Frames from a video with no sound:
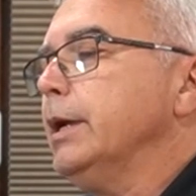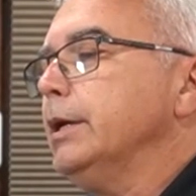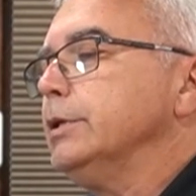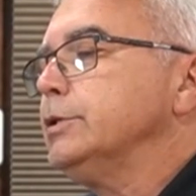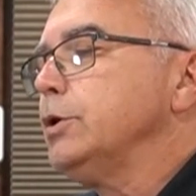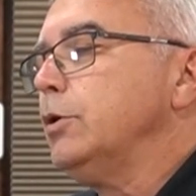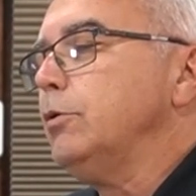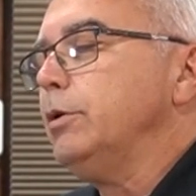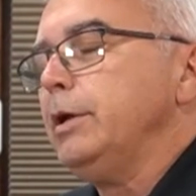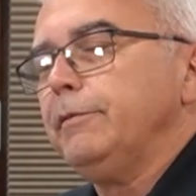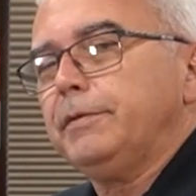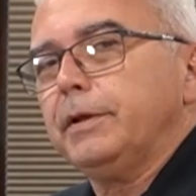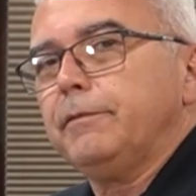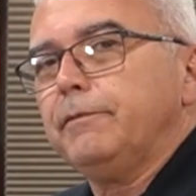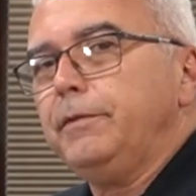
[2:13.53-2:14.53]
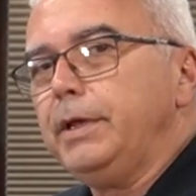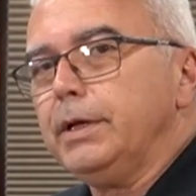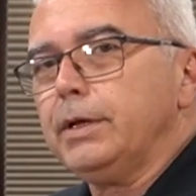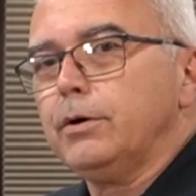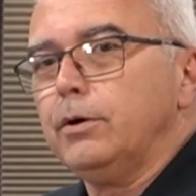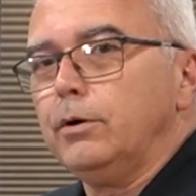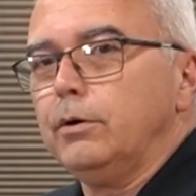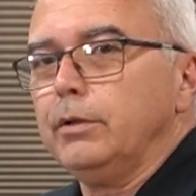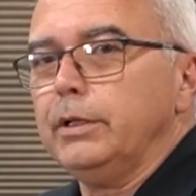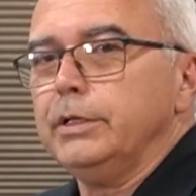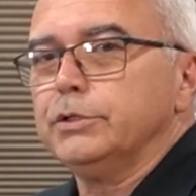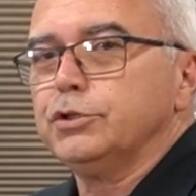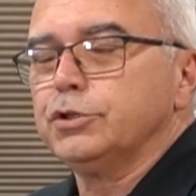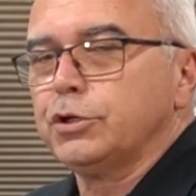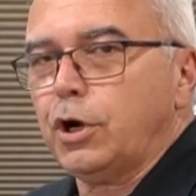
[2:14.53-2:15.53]
So if the vehicle
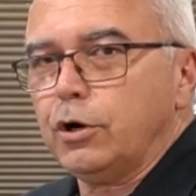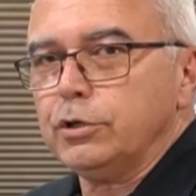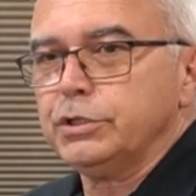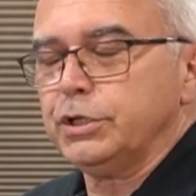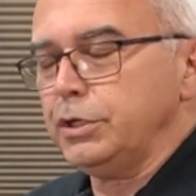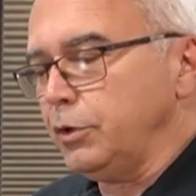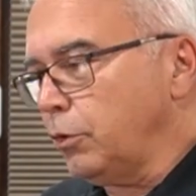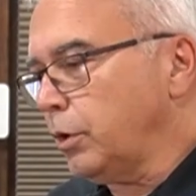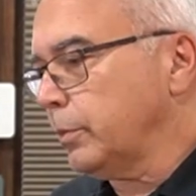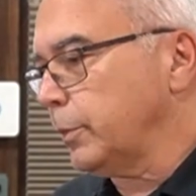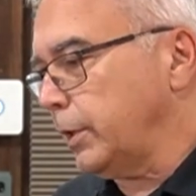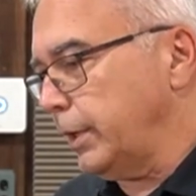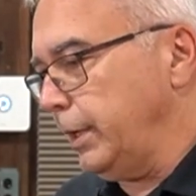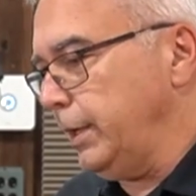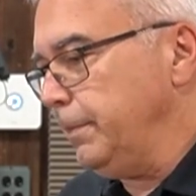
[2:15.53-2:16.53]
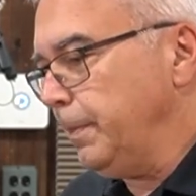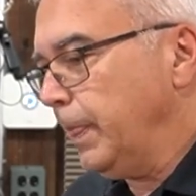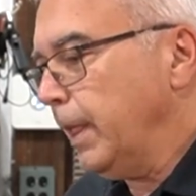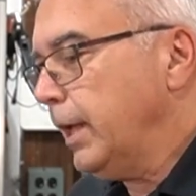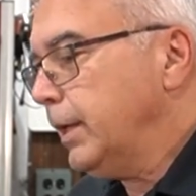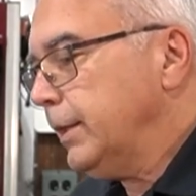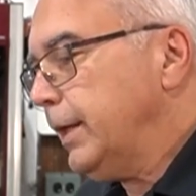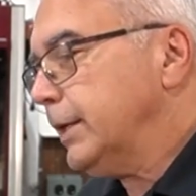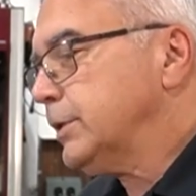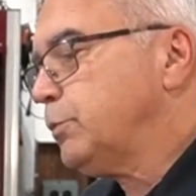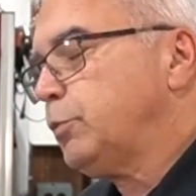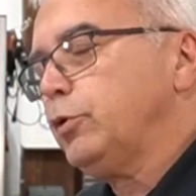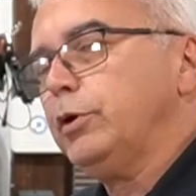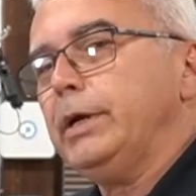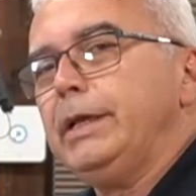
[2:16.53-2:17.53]
is charging normally, that's
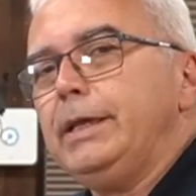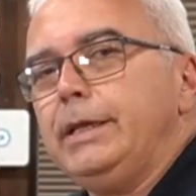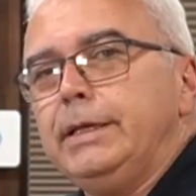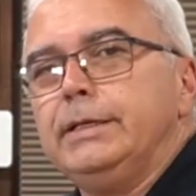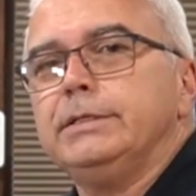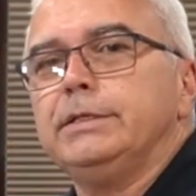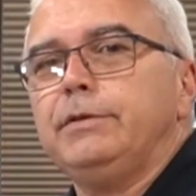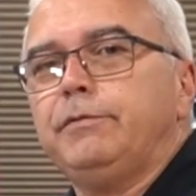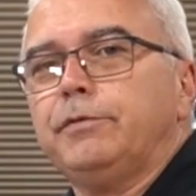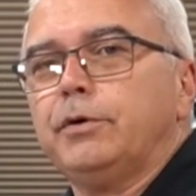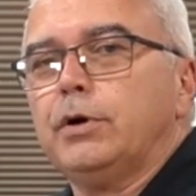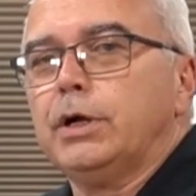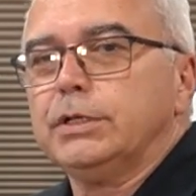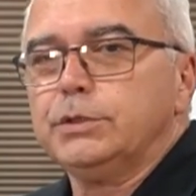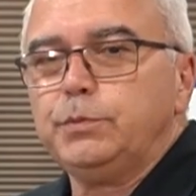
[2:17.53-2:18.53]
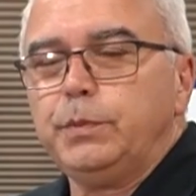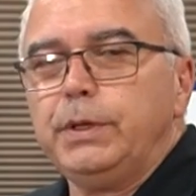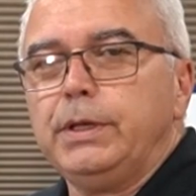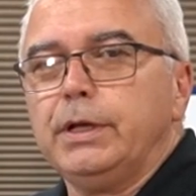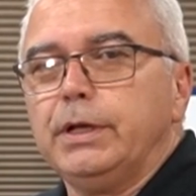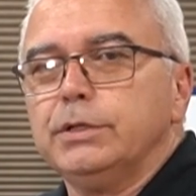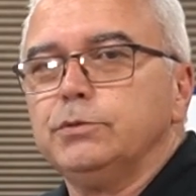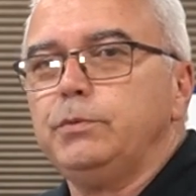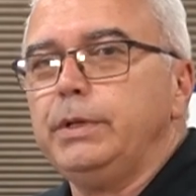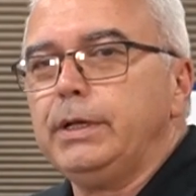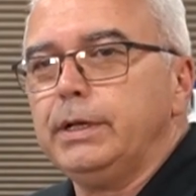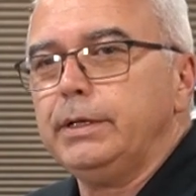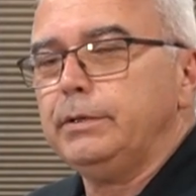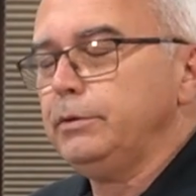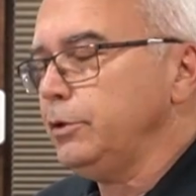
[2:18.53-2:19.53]
pretty easy for us because we
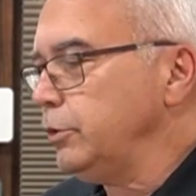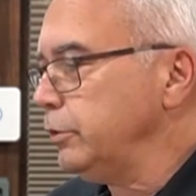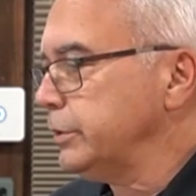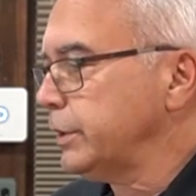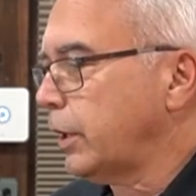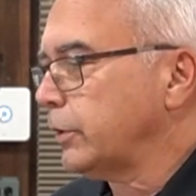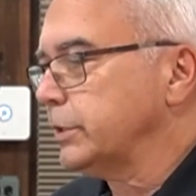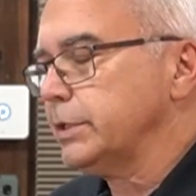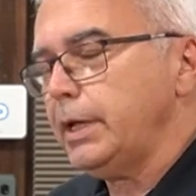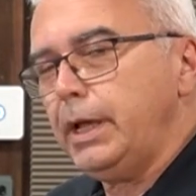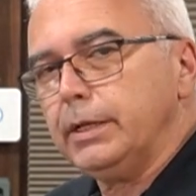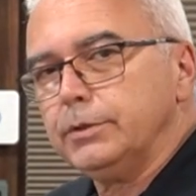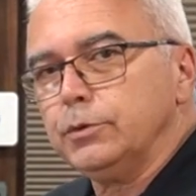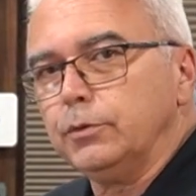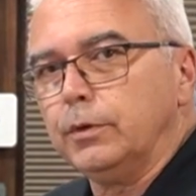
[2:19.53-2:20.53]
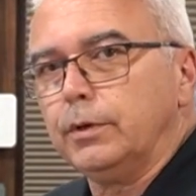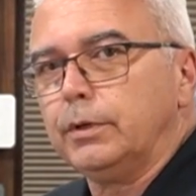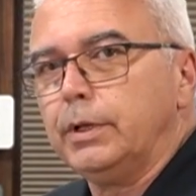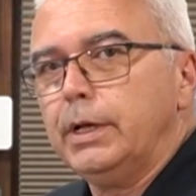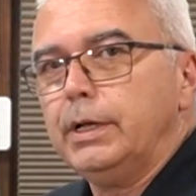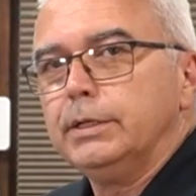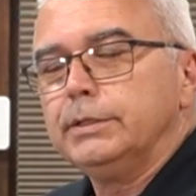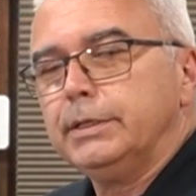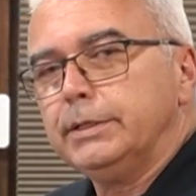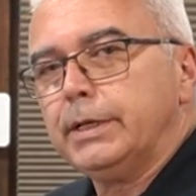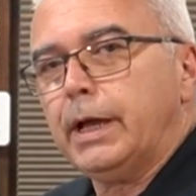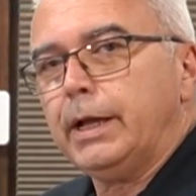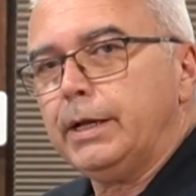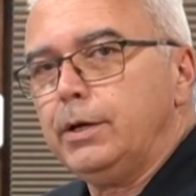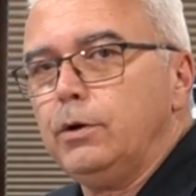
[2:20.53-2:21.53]
can use our scan tool to
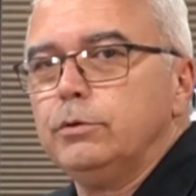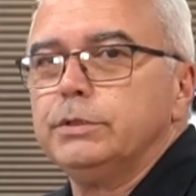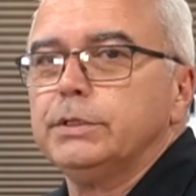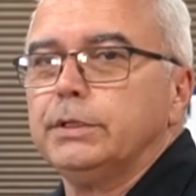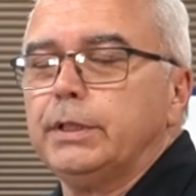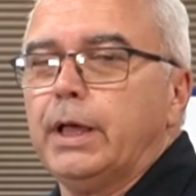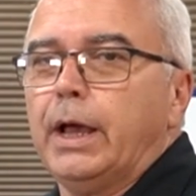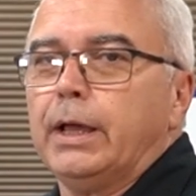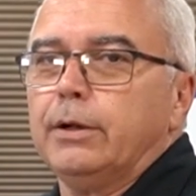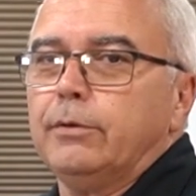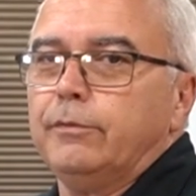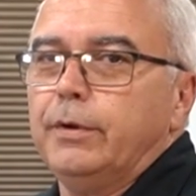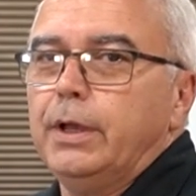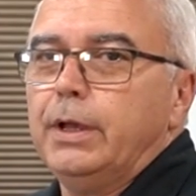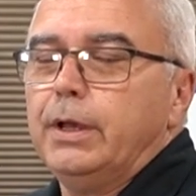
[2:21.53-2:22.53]
diagnose a lot of